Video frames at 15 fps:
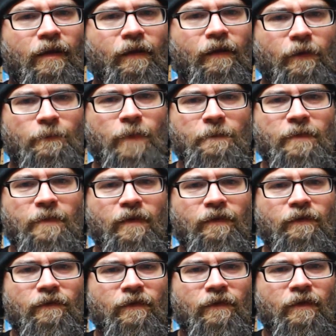got the
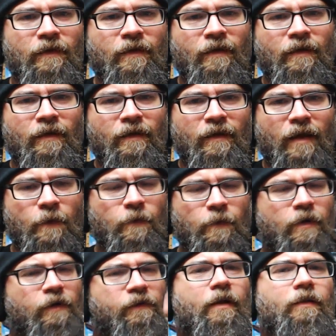pumpkins, and
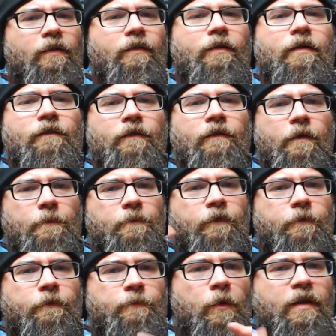we're going to take a look at some
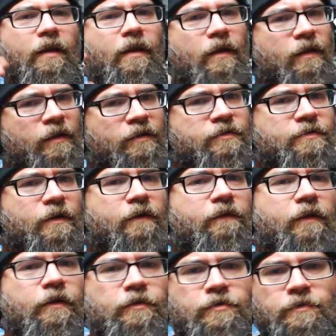spooky and
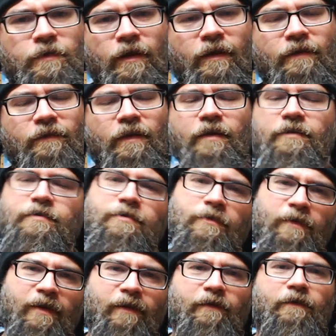interesting tricks and
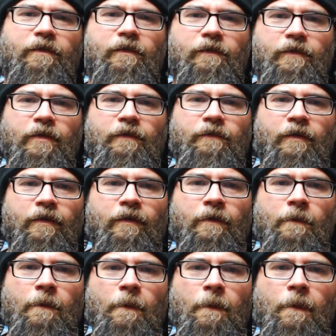treats this evening.
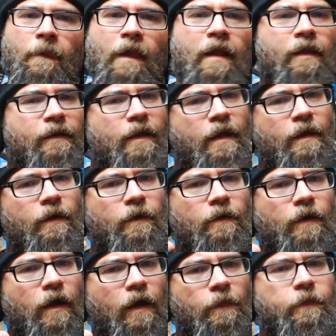
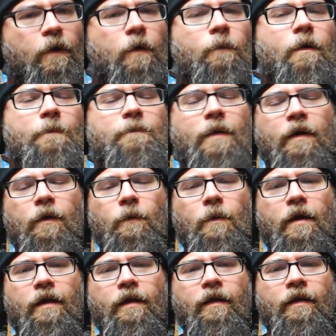Now, I thought, what better
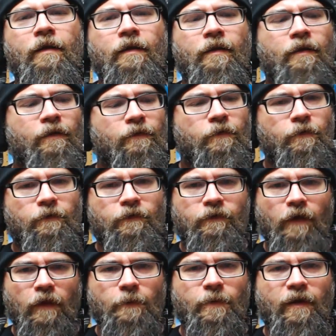way to
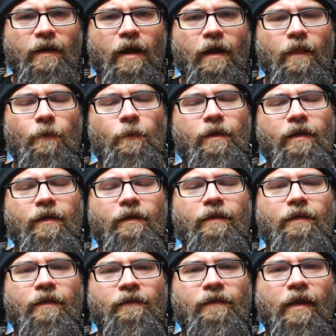celebrate
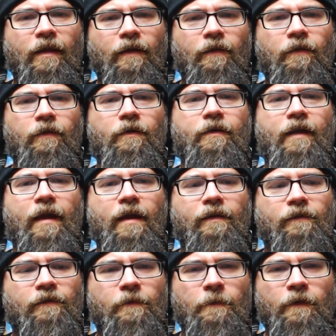Halloween than take a look
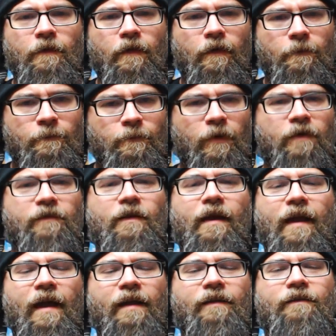at some of the books
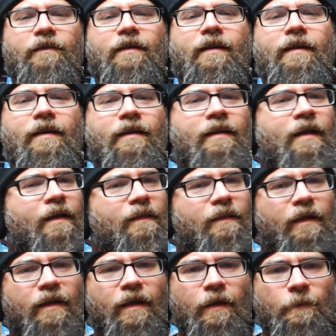I had as a kid
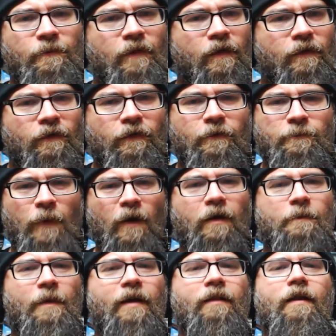that helped
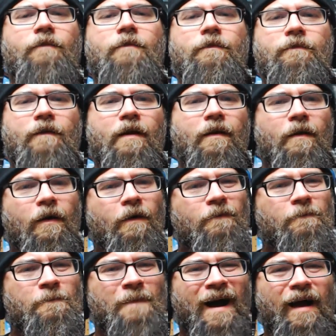spark my love affair
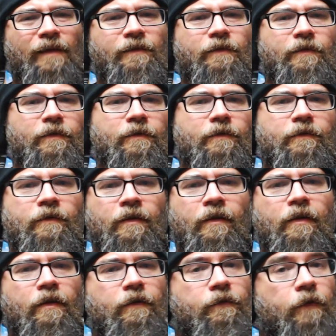of monsters.
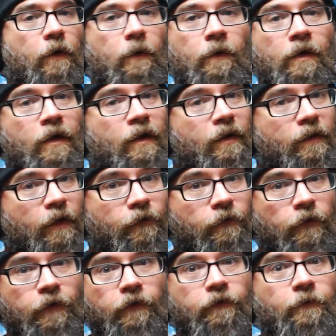So,
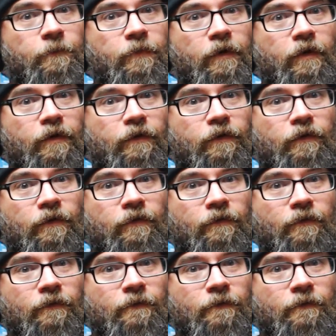let's look at some books.